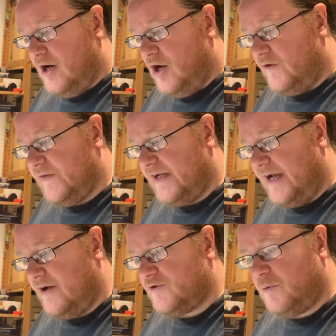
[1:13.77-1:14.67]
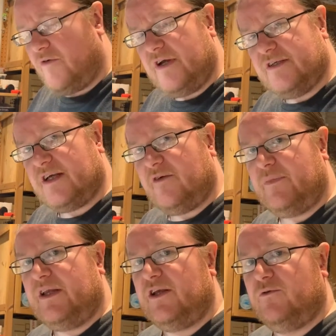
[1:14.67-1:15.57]
On the Chaos Warriors, I've
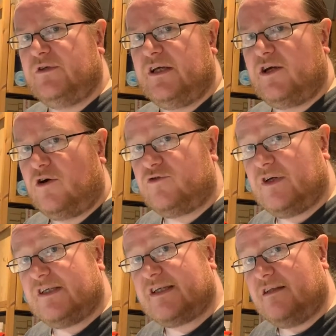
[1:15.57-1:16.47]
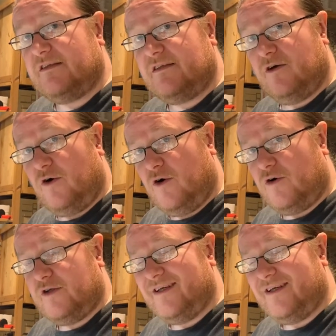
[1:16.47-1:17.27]
been using Contrast Skeleton Horde,